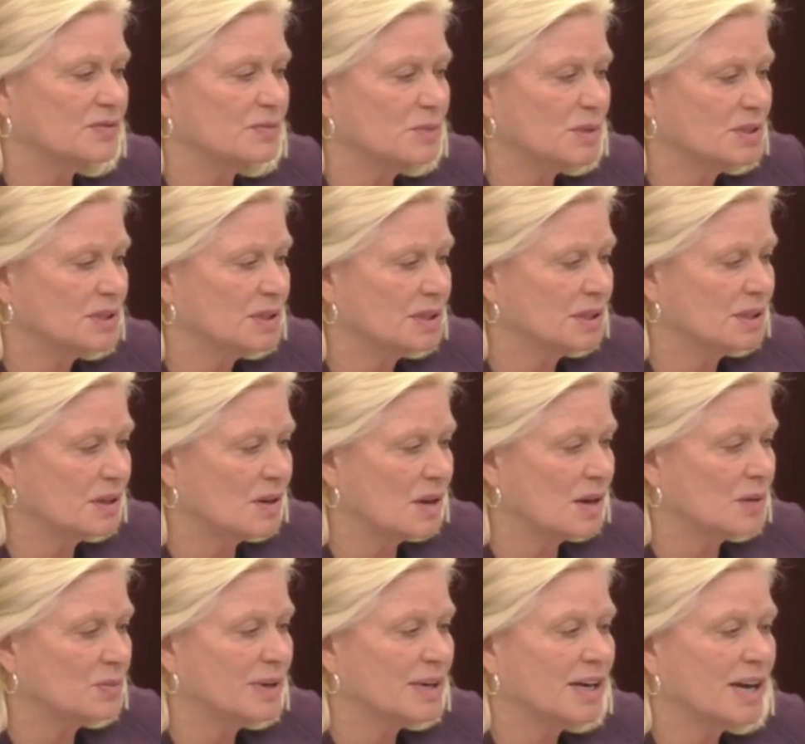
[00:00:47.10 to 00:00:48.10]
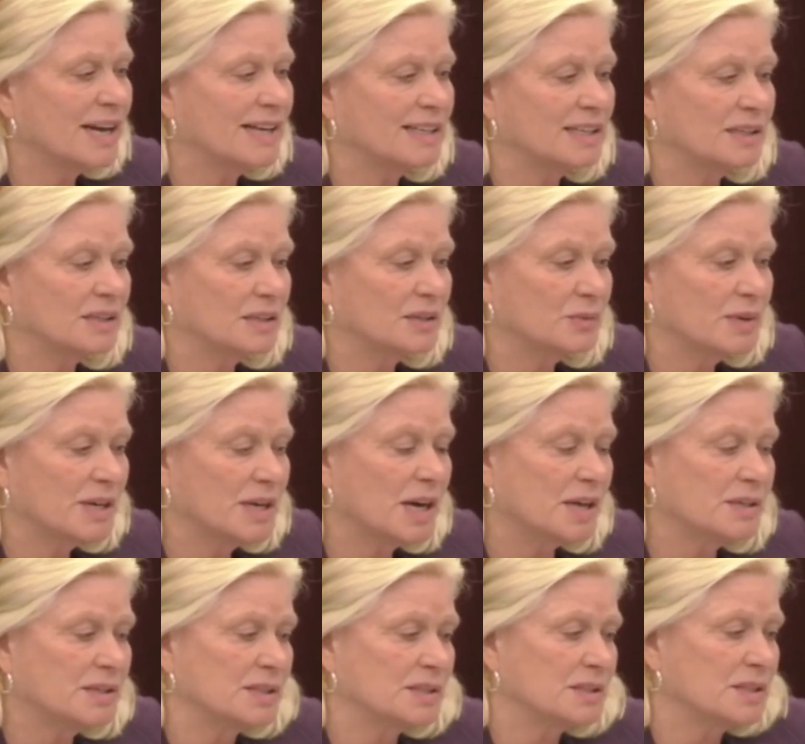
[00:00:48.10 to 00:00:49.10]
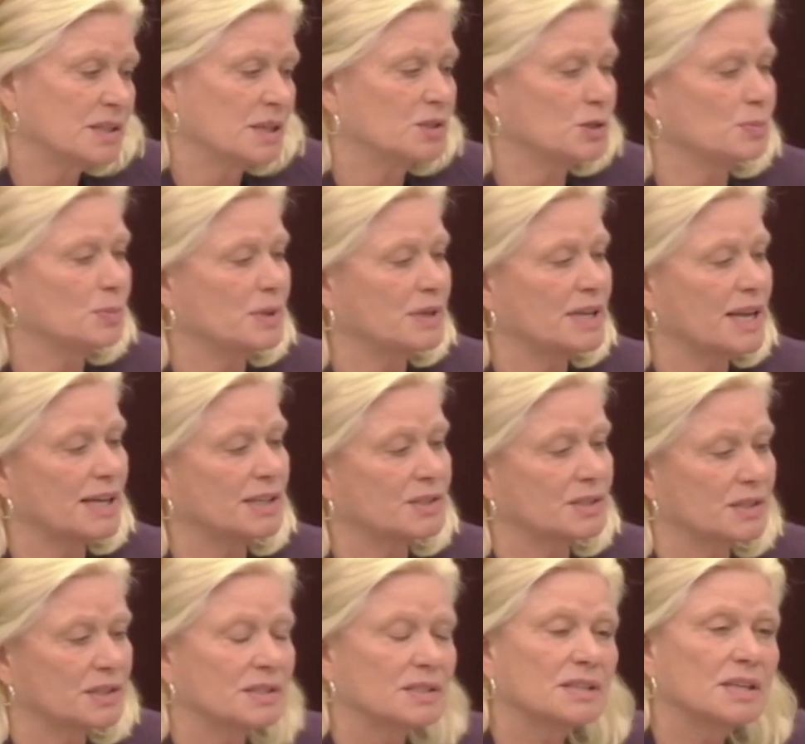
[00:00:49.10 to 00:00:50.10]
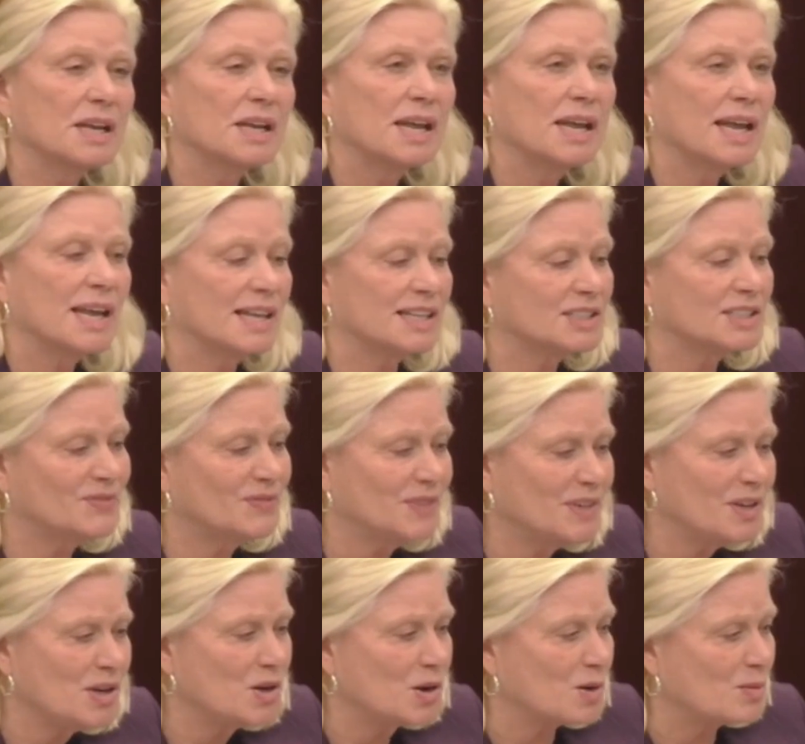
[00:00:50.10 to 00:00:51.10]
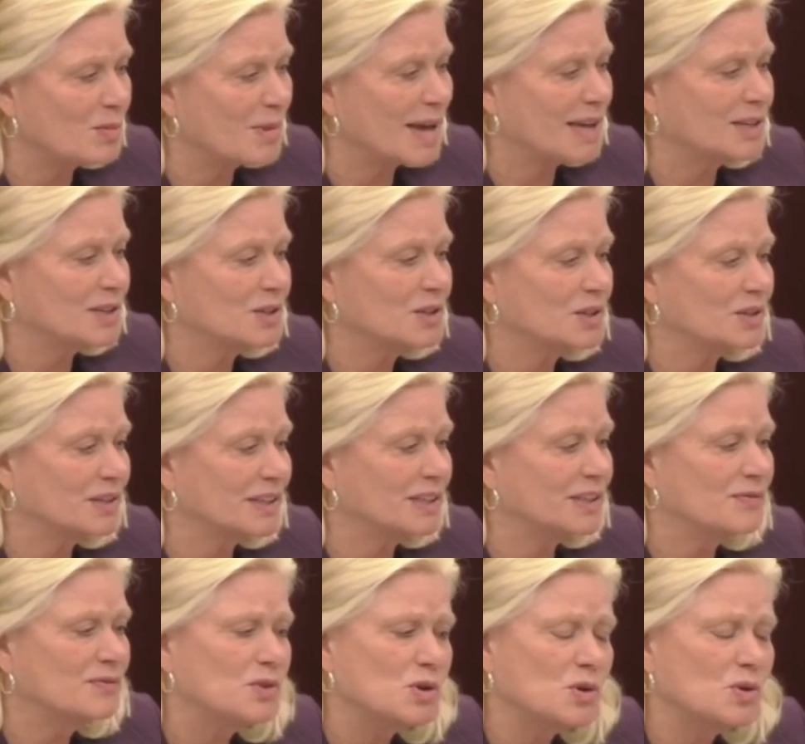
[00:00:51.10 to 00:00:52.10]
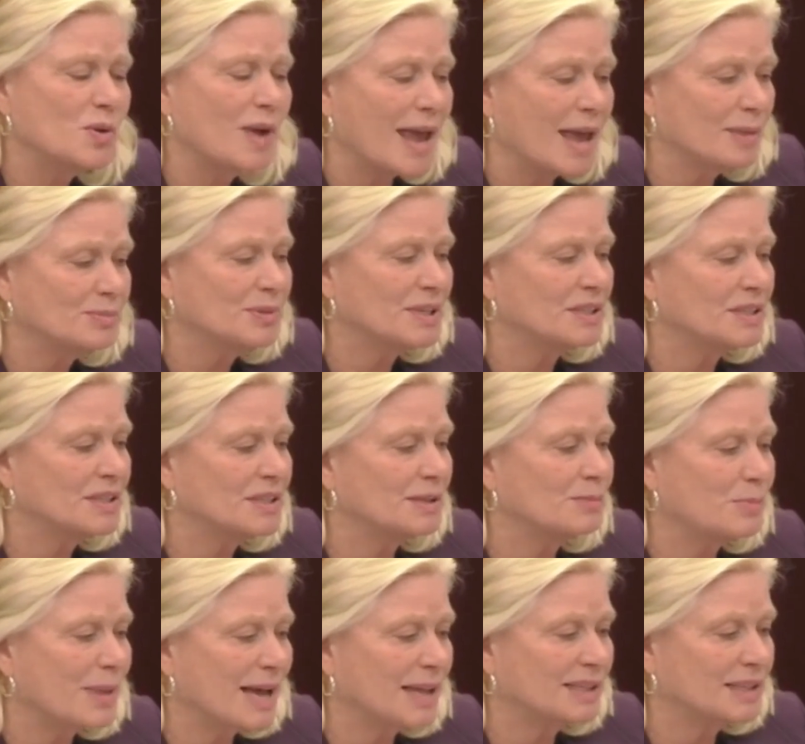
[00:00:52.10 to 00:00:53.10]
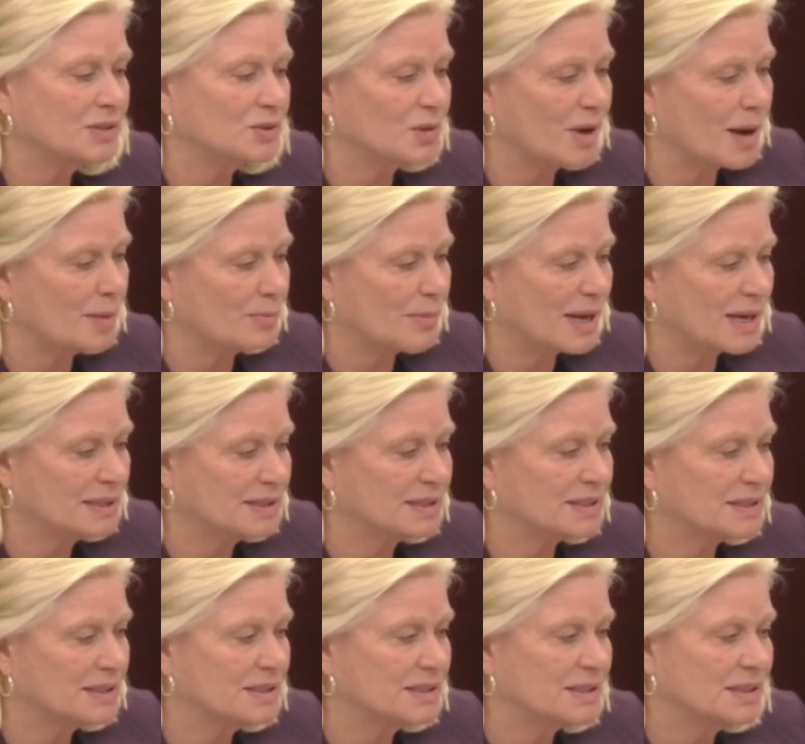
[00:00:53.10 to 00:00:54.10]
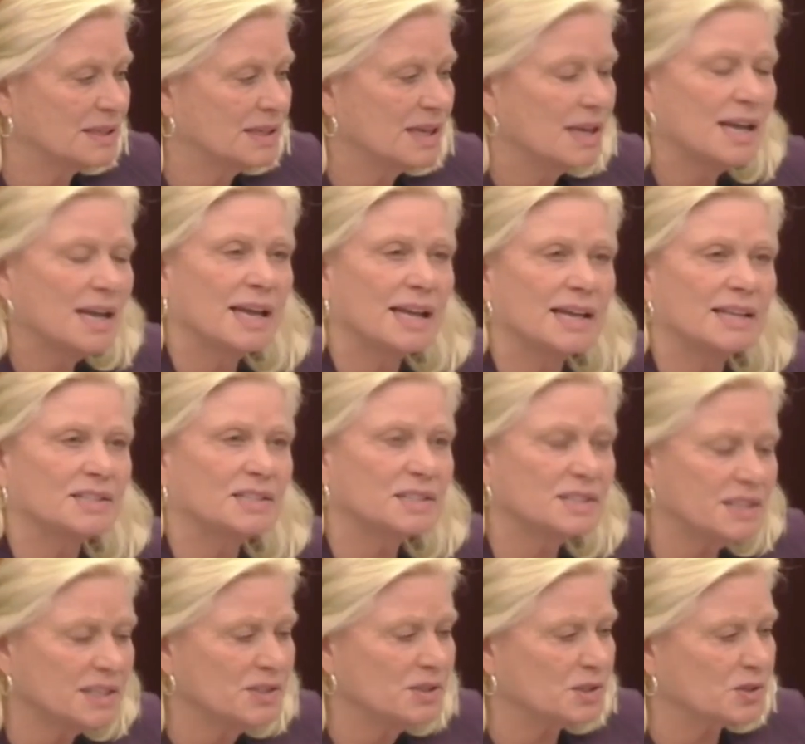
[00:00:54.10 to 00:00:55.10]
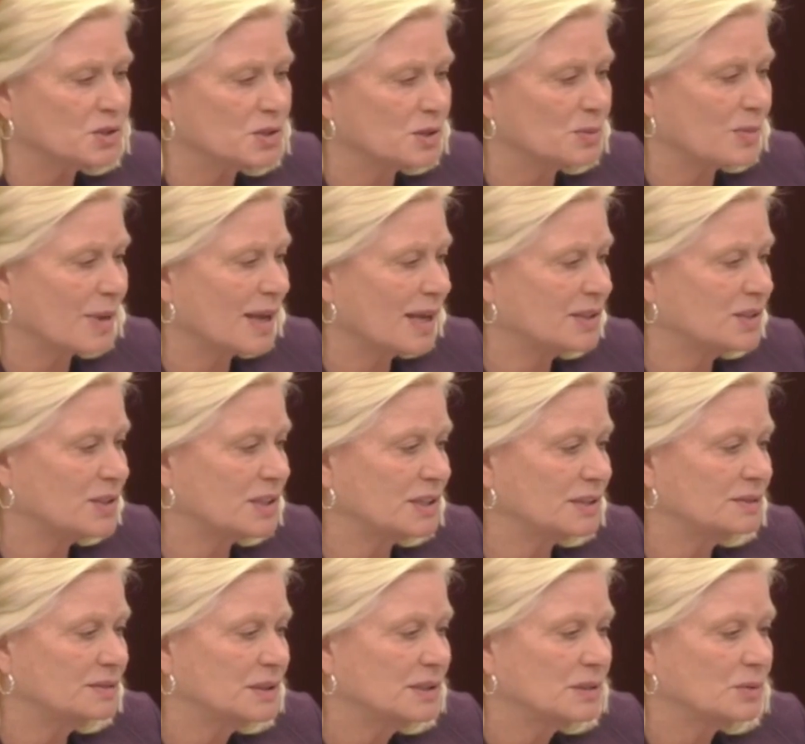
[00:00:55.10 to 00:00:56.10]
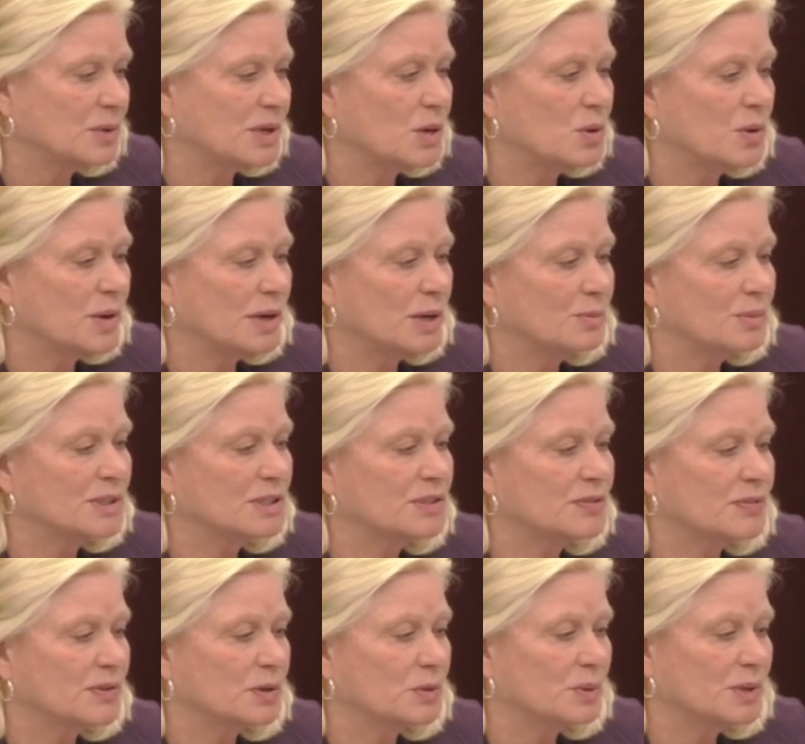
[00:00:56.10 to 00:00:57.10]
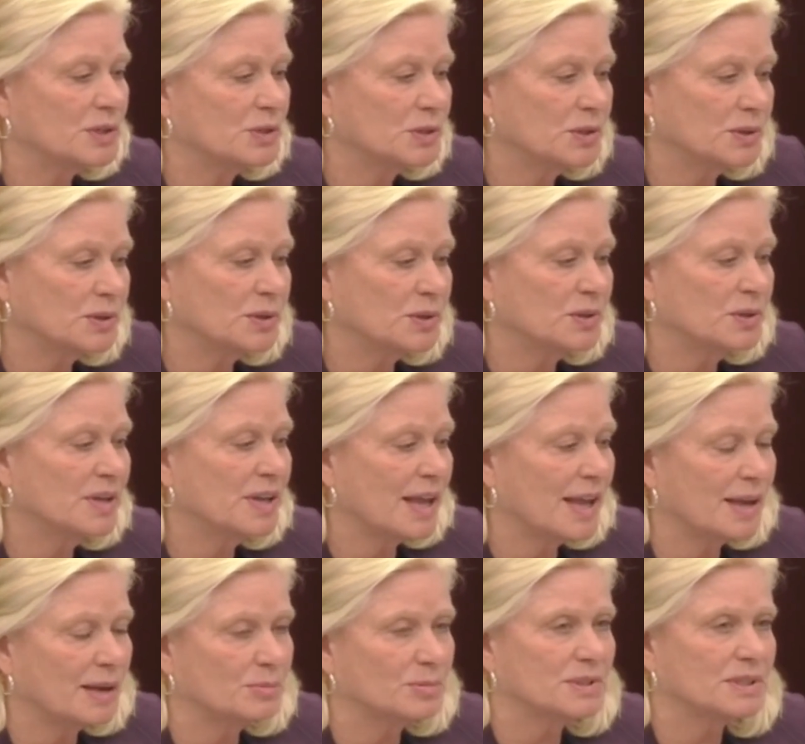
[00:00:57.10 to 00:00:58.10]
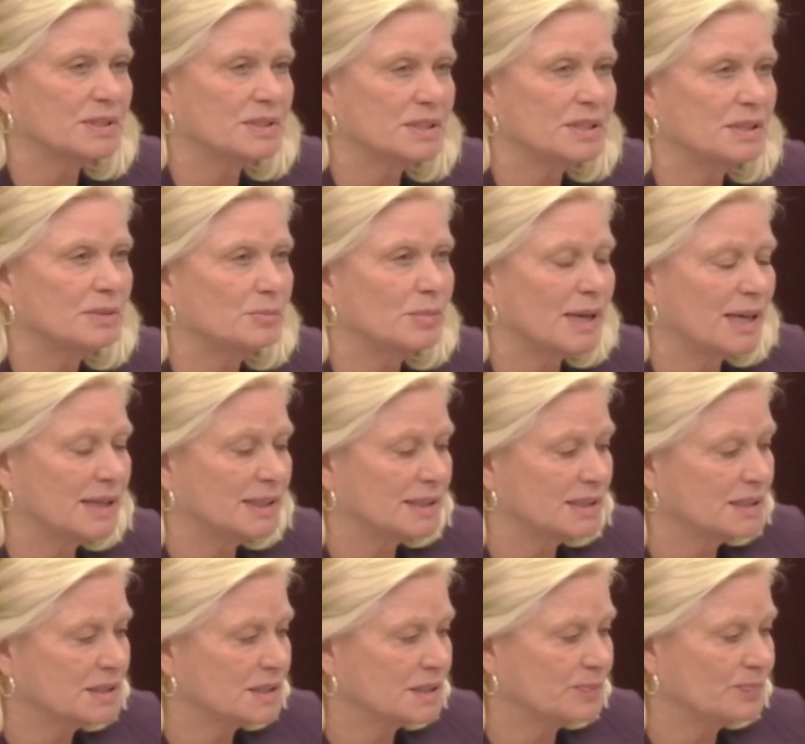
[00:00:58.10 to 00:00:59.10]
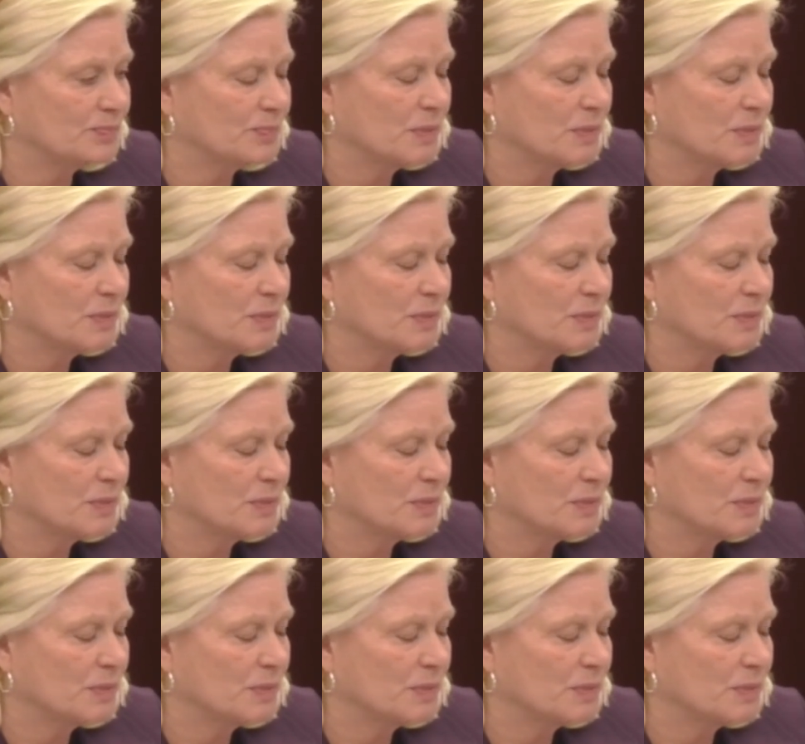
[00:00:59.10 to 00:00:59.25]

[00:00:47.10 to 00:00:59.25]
Michigan law regarding such protections as video monitoring of new absentee ballot drop boxes and signature matching requirements for returned absentee ballots.